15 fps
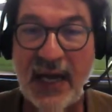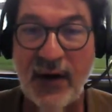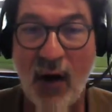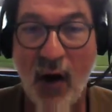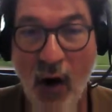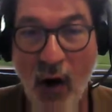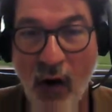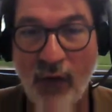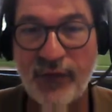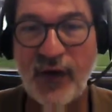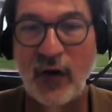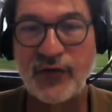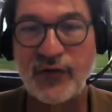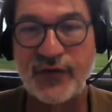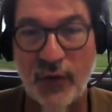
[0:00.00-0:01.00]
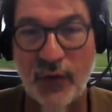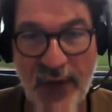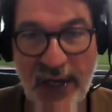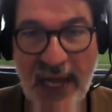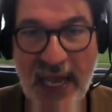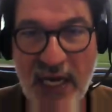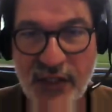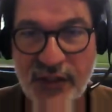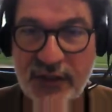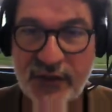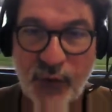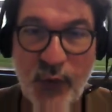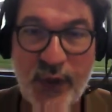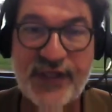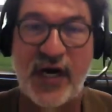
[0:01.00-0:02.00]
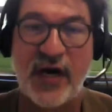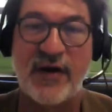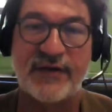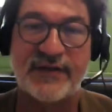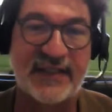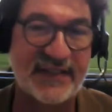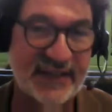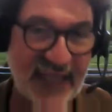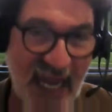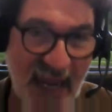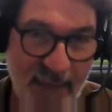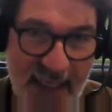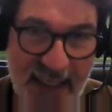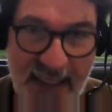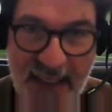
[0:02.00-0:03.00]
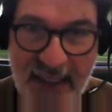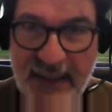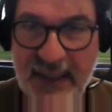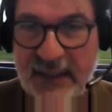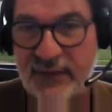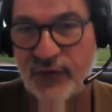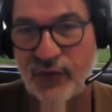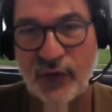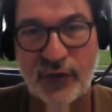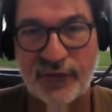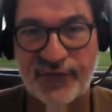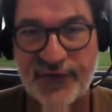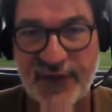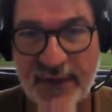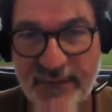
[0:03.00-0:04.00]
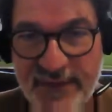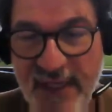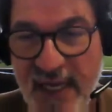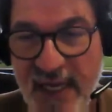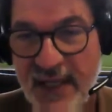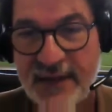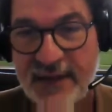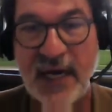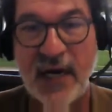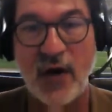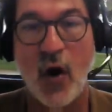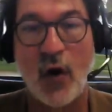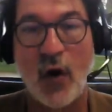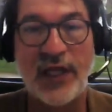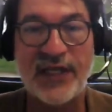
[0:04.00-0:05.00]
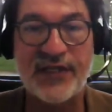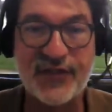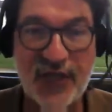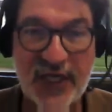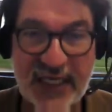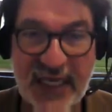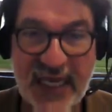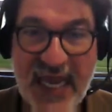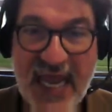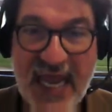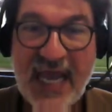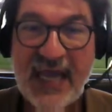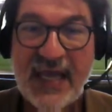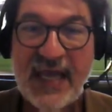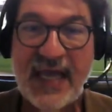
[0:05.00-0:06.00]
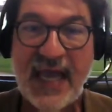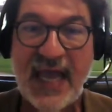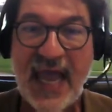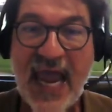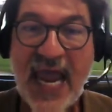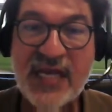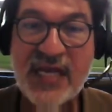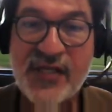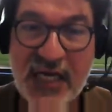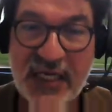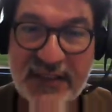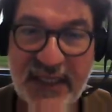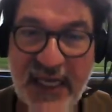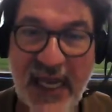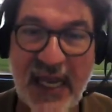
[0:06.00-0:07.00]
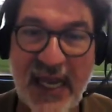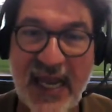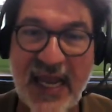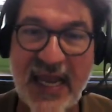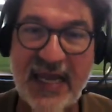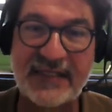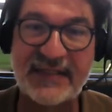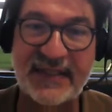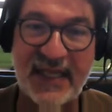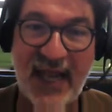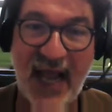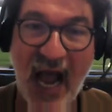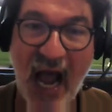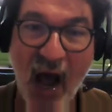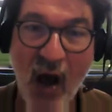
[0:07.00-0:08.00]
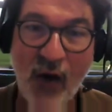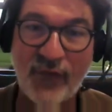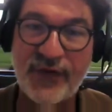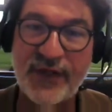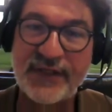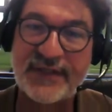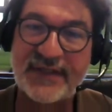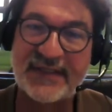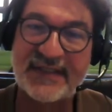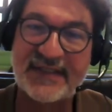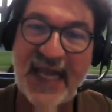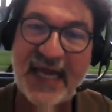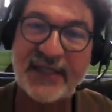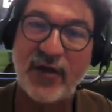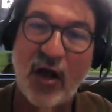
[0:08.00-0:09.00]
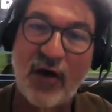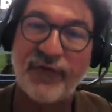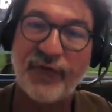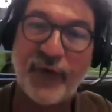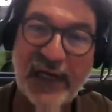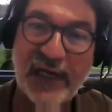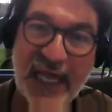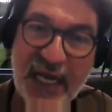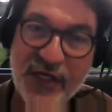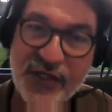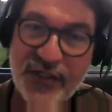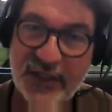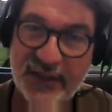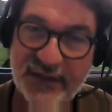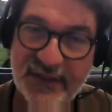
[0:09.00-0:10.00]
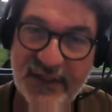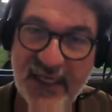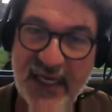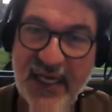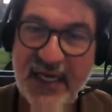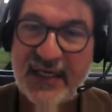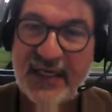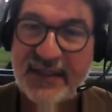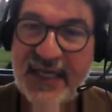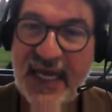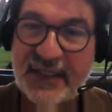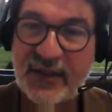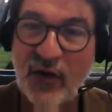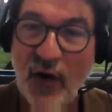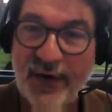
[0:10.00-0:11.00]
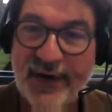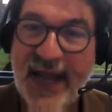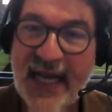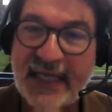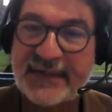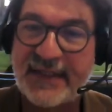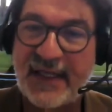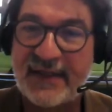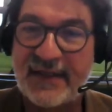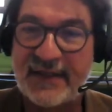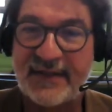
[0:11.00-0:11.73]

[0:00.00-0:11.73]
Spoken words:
and all those relations which are systemic in a sort of sense, they are holistic. Agency is how this set of relations that connects